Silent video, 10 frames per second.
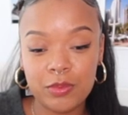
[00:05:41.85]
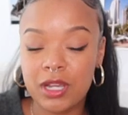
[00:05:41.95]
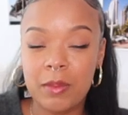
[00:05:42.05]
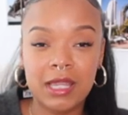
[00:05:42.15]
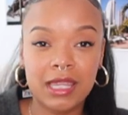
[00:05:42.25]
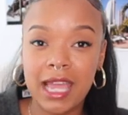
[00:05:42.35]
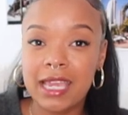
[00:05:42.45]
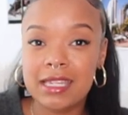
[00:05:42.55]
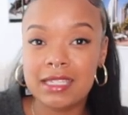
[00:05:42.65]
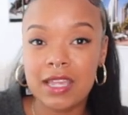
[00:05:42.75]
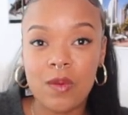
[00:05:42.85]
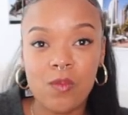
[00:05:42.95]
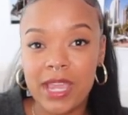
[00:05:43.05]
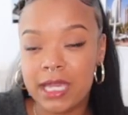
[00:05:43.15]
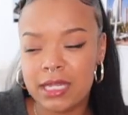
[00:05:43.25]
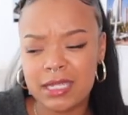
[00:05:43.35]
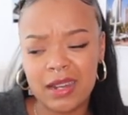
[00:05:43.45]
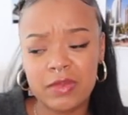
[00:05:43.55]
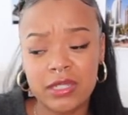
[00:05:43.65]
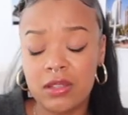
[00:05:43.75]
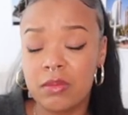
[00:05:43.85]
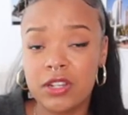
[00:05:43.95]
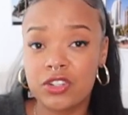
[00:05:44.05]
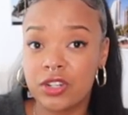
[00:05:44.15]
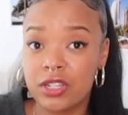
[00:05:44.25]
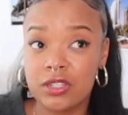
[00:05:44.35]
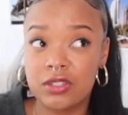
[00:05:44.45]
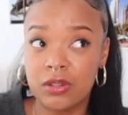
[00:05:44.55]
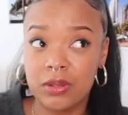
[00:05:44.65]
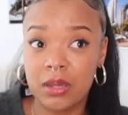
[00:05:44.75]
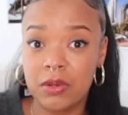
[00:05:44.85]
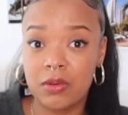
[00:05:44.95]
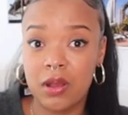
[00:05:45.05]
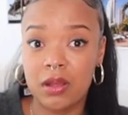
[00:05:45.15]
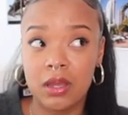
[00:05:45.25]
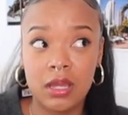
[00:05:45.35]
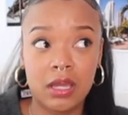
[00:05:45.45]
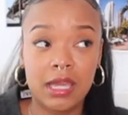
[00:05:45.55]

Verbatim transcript: become enlightened and awakened and I'm still on my journey. Don't get me wrong.